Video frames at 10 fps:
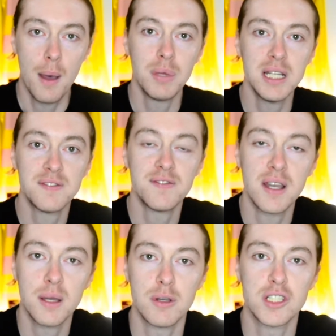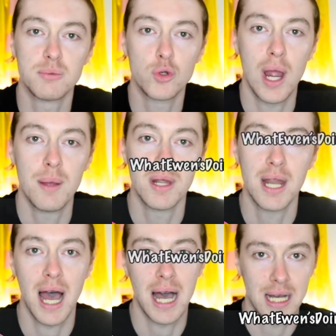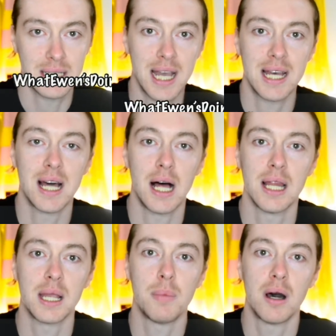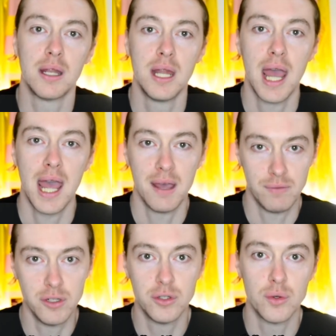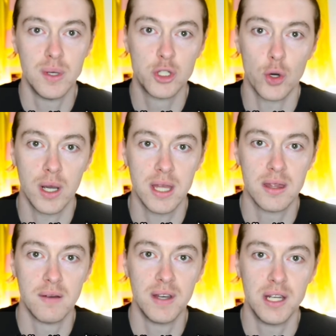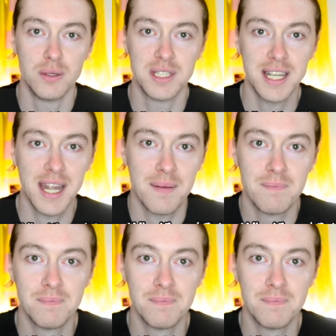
please think about subscribing and hit that like button if you do enjoy the video today.